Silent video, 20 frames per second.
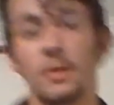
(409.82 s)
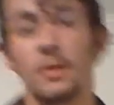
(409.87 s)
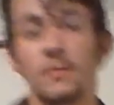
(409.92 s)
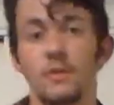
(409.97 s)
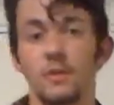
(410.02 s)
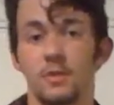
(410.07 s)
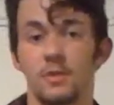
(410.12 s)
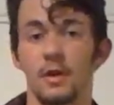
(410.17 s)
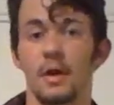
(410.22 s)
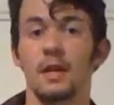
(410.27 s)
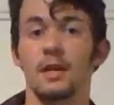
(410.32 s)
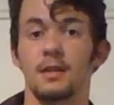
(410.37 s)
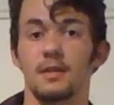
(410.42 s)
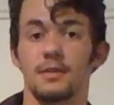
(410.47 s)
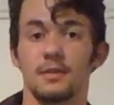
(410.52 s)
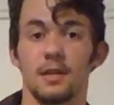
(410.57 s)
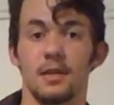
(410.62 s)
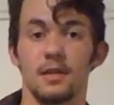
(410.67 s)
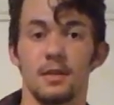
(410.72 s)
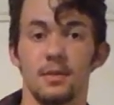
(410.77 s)
of your greatest
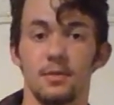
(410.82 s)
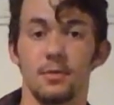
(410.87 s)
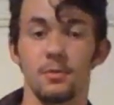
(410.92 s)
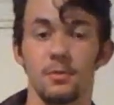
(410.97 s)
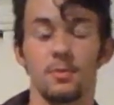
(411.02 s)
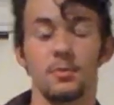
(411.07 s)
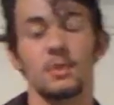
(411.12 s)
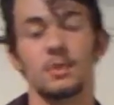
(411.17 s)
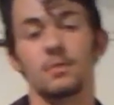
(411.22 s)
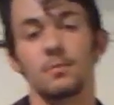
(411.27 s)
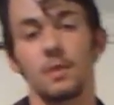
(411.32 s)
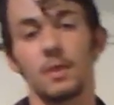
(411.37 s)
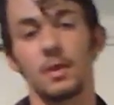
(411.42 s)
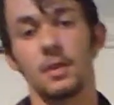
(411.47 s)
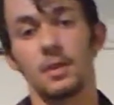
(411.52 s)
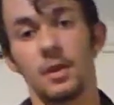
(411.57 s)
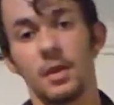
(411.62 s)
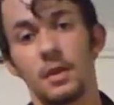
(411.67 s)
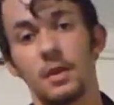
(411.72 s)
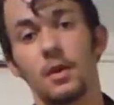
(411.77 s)
study tools, is where you're
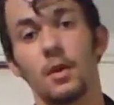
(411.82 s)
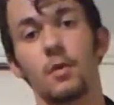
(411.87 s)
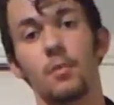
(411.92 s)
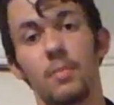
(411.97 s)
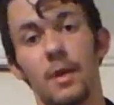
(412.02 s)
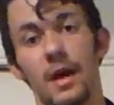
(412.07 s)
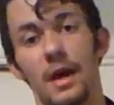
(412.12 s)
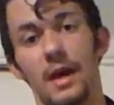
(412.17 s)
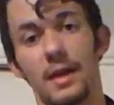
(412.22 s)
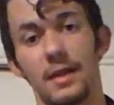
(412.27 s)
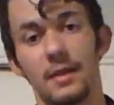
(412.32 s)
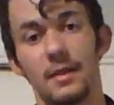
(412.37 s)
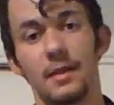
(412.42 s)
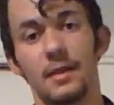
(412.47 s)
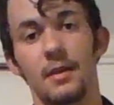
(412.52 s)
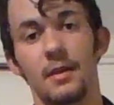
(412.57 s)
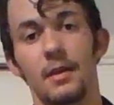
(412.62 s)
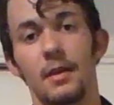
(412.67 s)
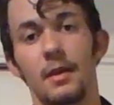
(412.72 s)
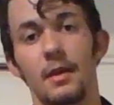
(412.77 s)
going to go back.
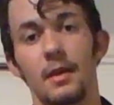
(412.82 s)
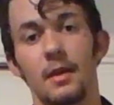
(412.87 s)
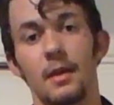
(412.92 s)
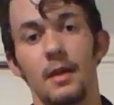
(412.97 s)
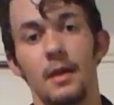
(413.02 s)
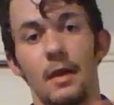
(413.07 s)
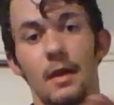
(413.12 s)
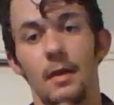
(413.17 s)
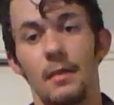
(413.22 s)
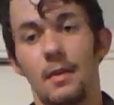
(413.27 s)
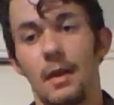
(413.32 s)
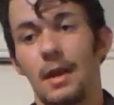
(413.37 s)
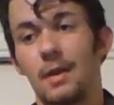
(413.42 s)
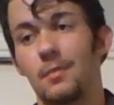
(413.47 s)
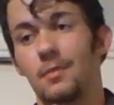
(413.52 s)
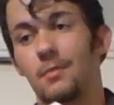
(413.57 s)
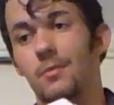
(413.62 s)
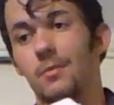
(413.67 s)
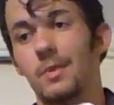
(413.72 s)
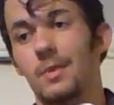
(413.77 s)

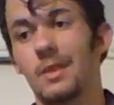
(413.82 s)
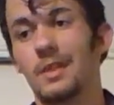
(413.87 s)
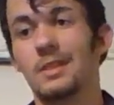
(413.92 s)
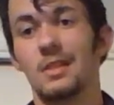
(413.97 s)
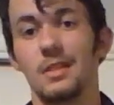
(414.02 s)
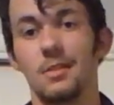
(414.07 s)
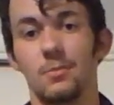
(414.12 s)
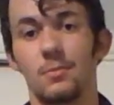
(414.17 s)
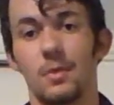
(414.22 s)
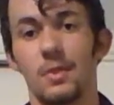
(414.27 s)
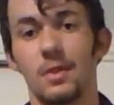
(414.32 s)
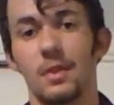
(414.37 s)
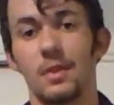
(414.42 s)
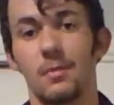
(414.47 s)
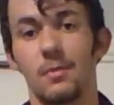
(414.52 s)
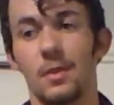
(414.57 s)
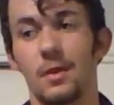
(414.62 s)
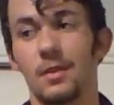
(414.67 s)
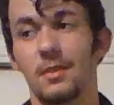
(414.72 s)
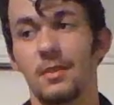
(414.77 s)
And this is really
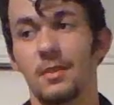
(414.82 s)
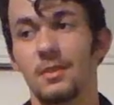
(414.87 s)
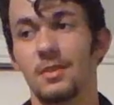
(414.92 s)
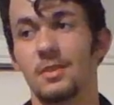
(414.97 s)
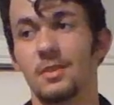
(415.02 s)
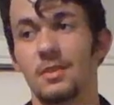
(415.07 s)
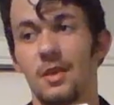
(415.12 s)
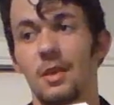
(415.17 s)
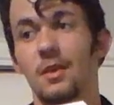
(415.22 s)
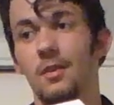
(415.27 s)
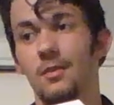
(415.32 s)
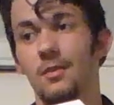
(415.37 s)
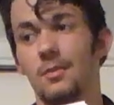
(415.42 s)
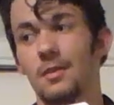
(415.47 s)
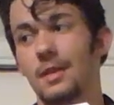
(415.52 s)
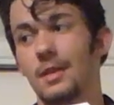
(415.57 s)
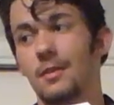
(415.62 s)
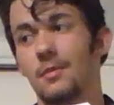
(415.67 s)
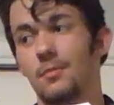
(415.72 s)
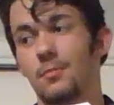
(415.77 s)
where the
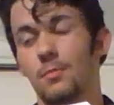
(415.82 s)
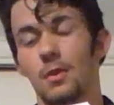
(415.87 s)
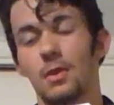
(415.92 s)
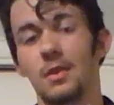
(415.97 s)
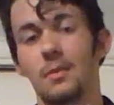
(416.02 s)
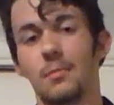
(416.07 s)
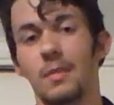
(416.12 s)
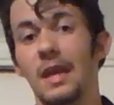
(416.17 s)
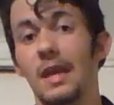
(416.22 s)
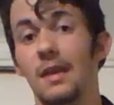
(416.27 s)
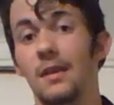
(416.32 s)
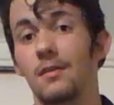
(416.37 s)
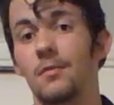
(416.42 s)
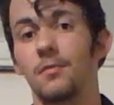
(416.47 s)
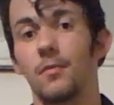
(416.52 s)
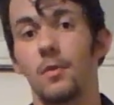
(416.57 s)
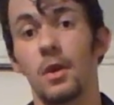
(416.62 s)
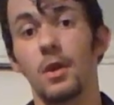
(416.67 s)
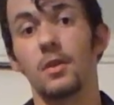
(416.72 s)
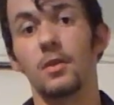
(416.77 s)
really meat of
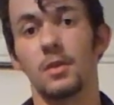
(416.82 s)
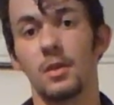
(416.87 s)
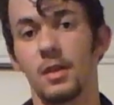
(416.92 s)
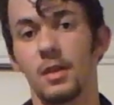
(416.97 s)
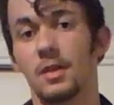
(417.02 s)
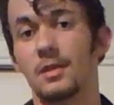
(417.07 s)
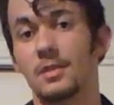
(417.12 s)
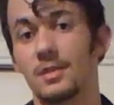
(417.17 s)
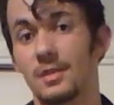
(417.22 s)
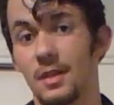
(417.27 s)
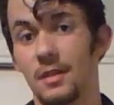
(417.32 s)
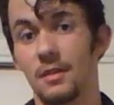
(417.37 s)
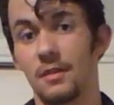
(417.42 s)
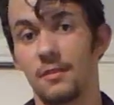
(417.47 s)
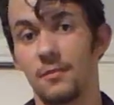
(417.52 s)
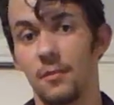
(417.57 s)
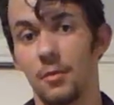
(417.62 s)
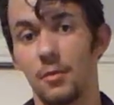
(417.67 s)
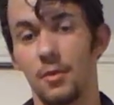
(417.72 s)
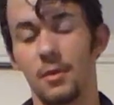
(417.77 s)
where you're going to study
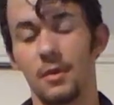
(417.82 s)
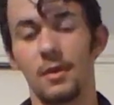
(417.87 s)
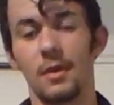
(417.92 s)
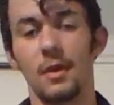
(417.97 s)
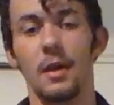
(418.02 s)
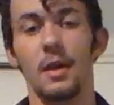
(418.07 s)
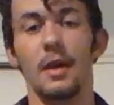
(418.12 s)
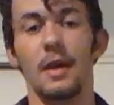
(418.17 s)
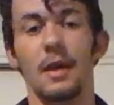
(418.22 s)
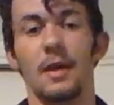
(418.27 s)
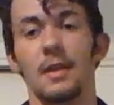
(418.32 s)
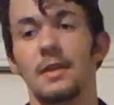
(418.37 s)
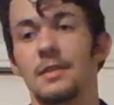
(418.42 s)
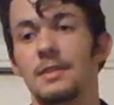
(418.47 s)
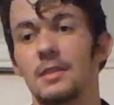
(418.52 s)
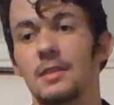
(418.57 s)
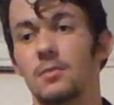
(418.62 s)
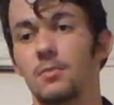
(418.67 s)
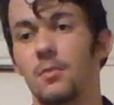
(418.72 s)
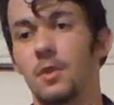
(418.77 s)
for. This
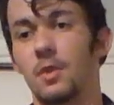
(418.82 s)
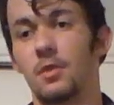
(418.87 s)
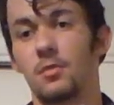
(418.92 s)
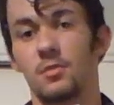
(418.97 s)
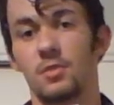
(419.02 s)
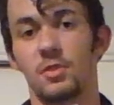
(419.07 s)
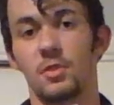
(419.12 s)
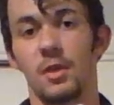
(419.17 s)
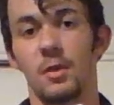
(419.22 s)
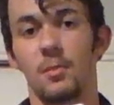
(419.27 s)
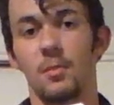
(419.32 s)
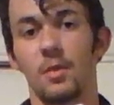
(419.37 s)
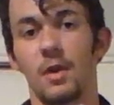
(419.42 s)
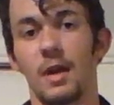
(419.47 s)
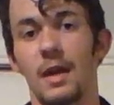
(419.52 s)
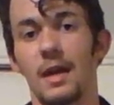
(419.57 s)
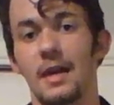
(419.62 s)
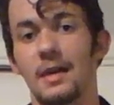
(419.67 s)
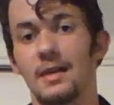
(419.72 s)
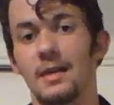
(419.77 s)
is where you
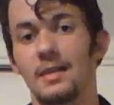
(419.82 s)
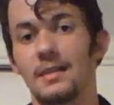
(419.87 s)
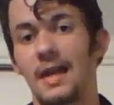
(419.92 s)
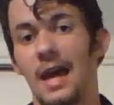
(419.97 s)
summarized,